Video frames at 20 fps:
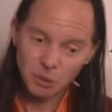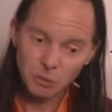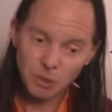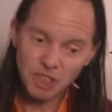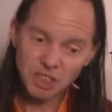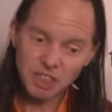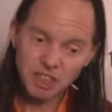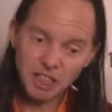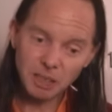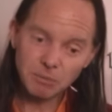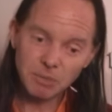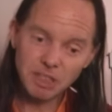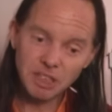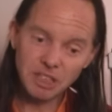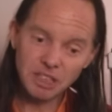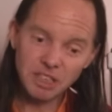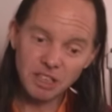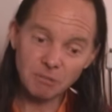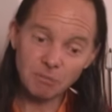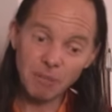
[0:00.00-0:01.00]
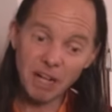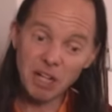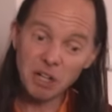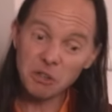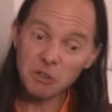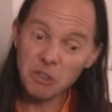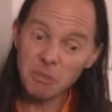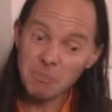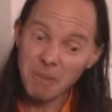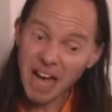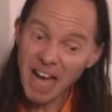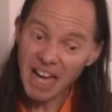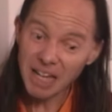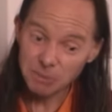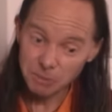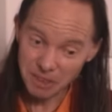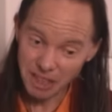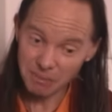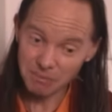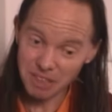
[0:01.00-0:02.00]
What's the emptiness of my own
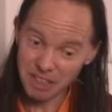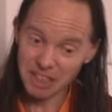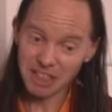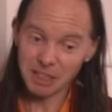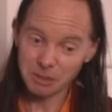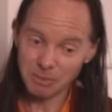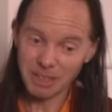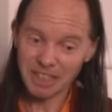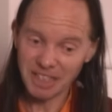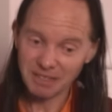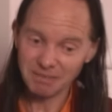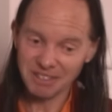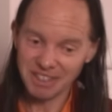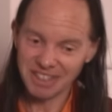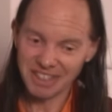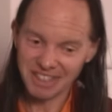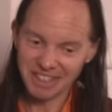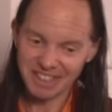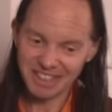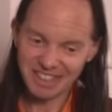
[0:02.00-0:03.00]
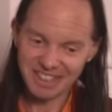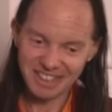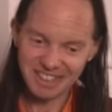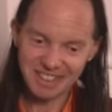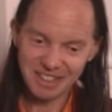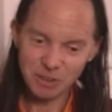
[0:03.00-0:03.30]
mind when I'm thinking about emptiness?